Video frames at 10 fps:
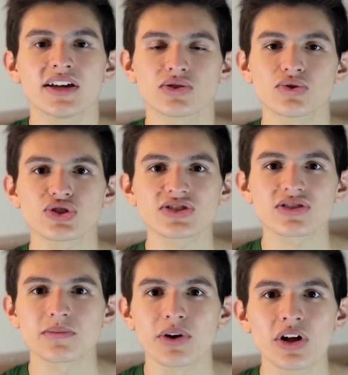to adjust
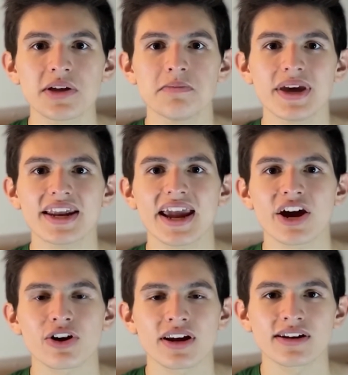to the ball in
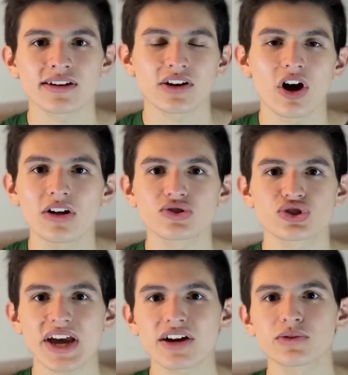mid-air. And in college,
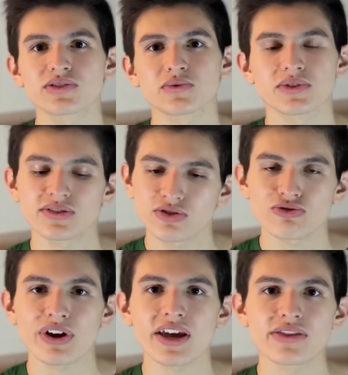Zach Wilson was
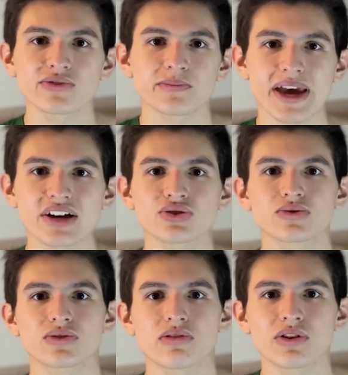great at those back
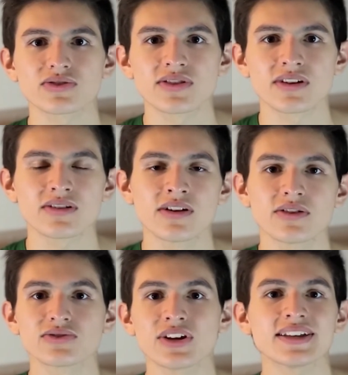shoulder throws and
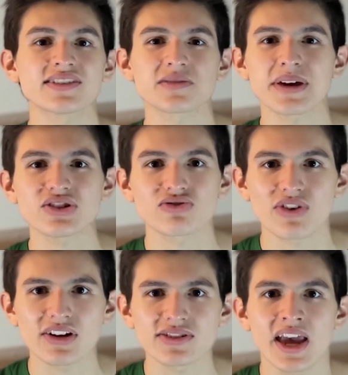those anticipation
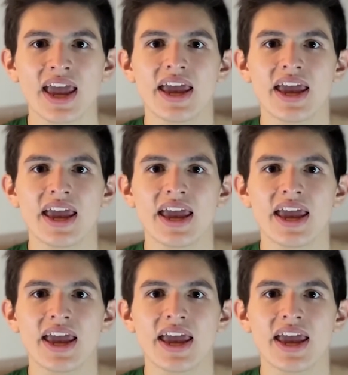routes.